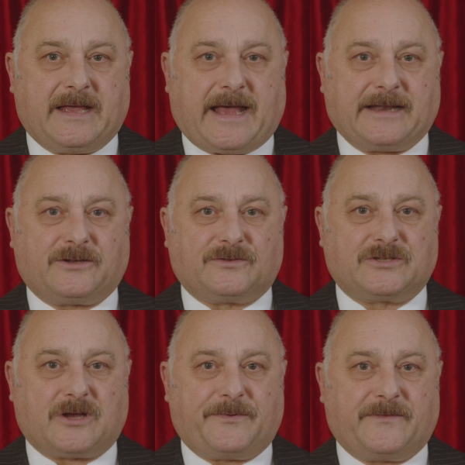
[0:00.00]
And on
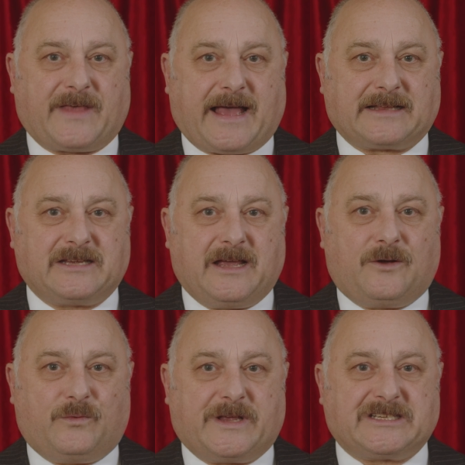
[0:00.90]
top of that,
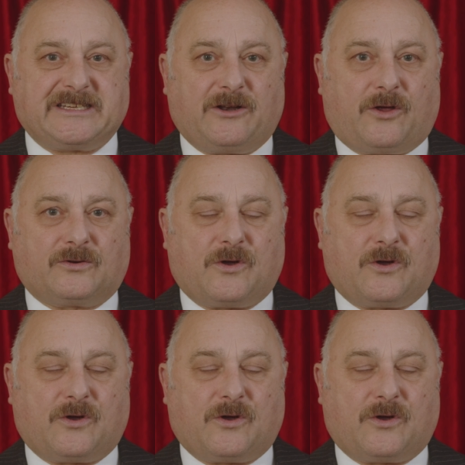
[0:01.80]
we're still on